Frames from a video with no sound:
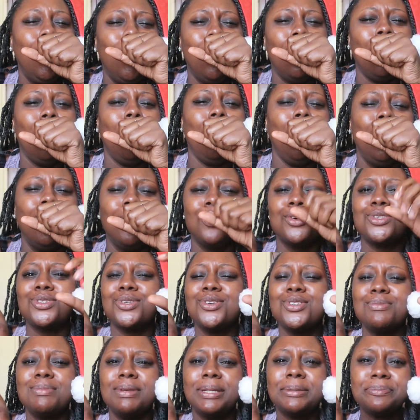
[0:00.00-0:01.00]
oh,
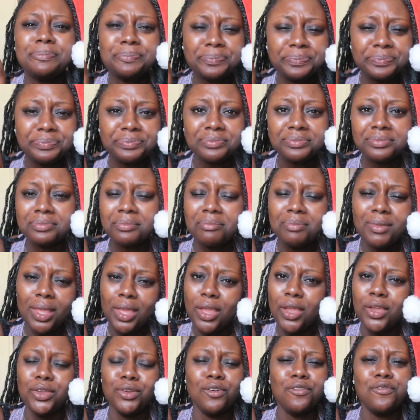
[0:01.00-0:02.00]
excuse me,
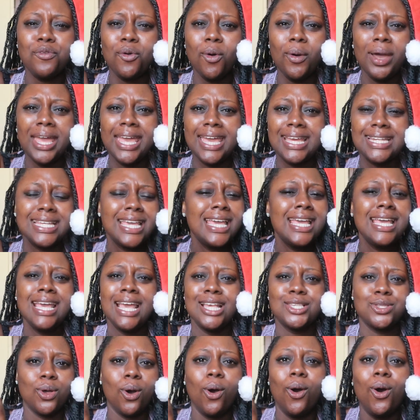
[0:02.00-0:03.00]
your forehead
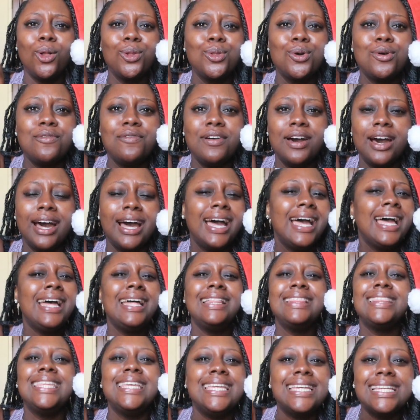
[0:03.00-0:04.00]
is all over
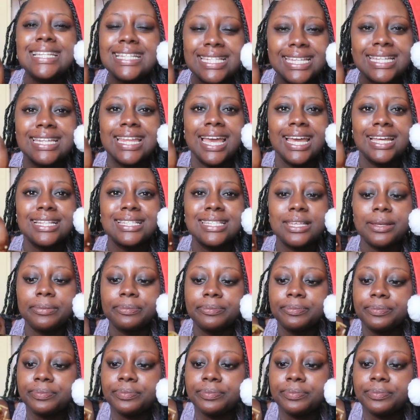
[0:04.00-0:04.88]
the internet.